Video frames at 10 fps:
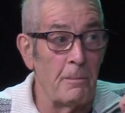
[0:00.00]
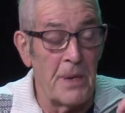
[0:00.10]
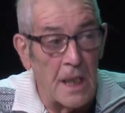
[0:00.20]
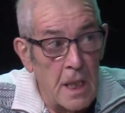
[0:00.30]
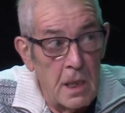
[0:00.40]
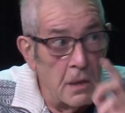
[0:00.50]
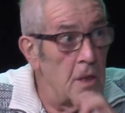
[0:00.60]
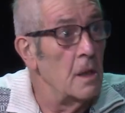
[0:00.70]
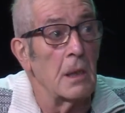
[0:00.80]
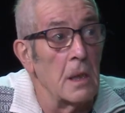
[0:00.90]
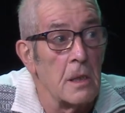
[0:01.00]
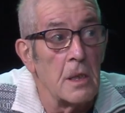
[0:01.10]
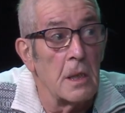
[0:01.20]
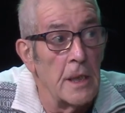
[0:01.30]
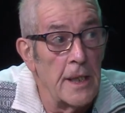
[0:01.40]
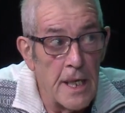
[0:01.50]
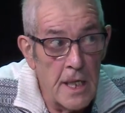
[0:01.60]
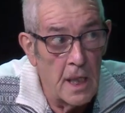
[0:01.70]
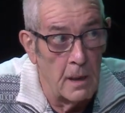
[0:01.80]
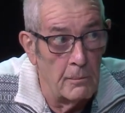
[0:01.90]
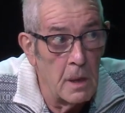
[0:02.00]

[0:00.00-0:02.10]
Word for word: billion in income.